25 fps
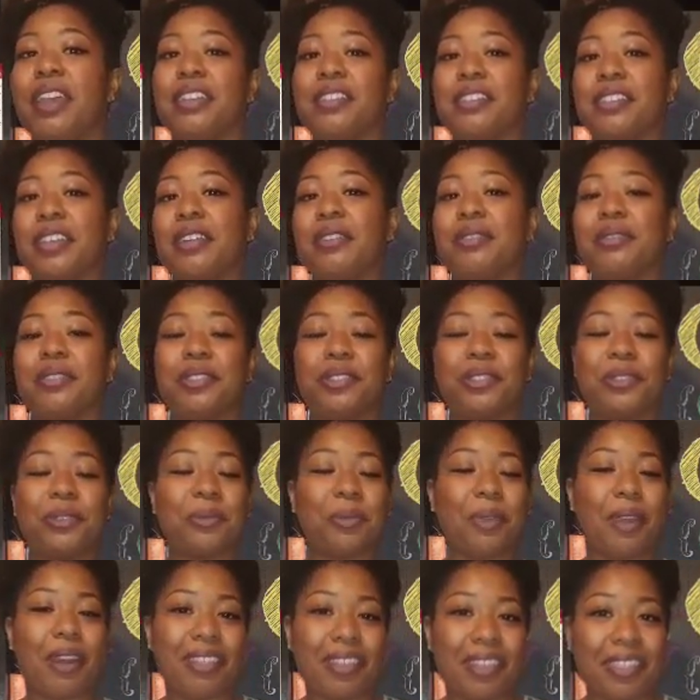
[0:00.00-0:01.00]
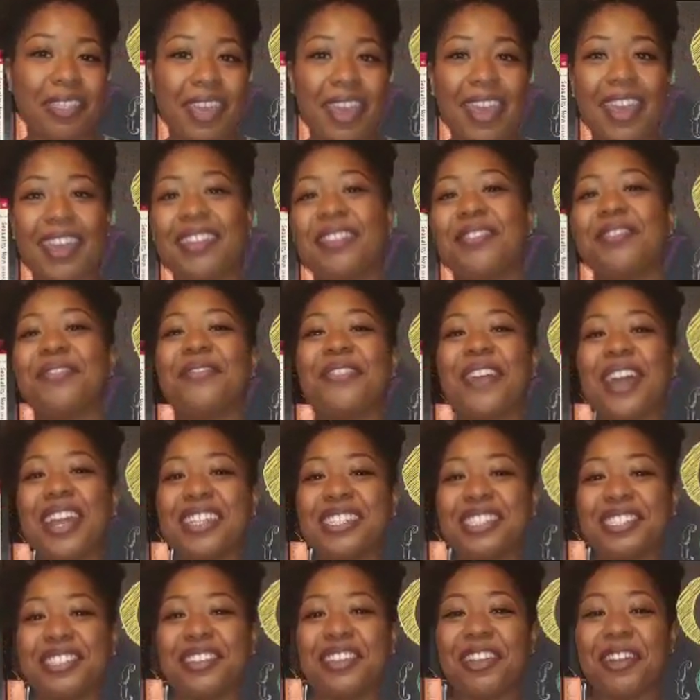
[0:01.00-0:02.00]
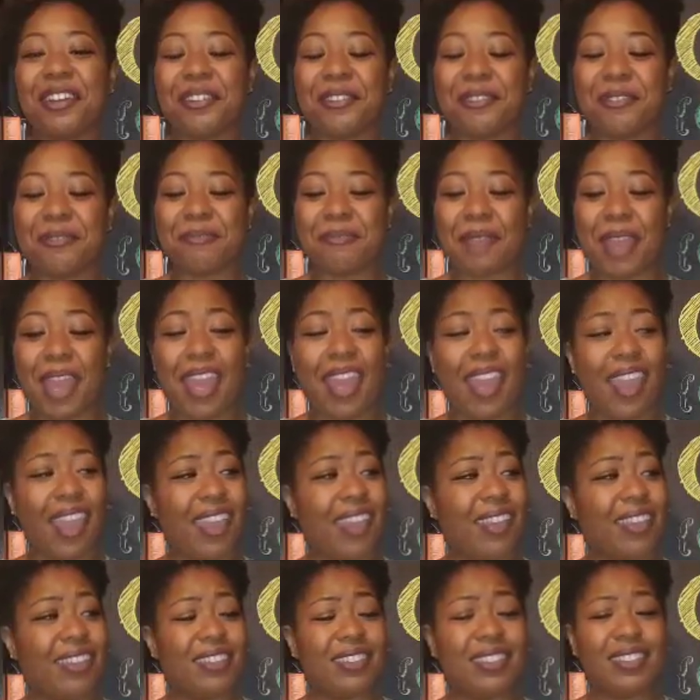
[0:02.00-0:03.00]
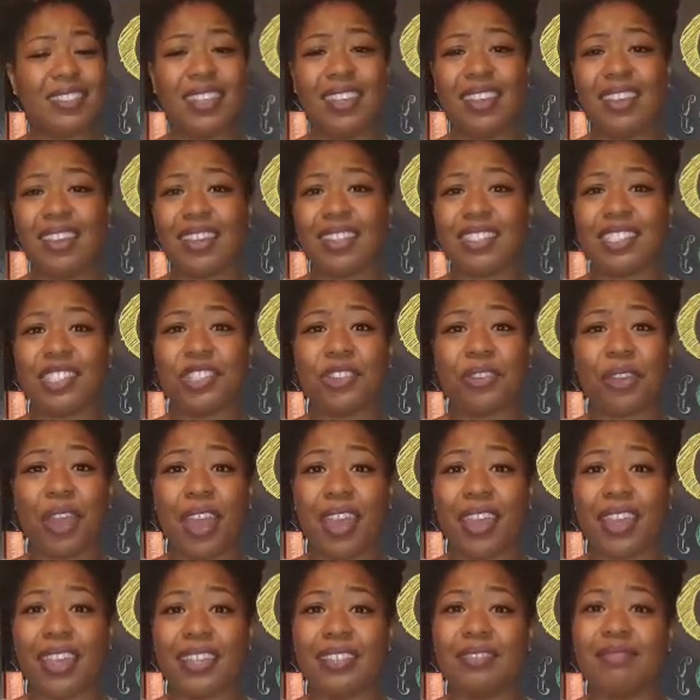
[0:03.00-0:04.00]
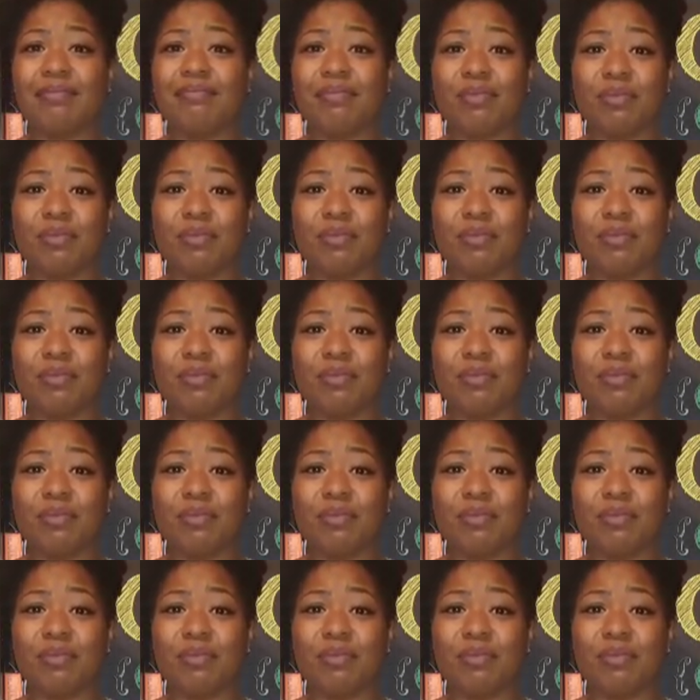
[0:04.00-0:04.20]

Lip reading: So do all of that. Find your own, and yeah, try it.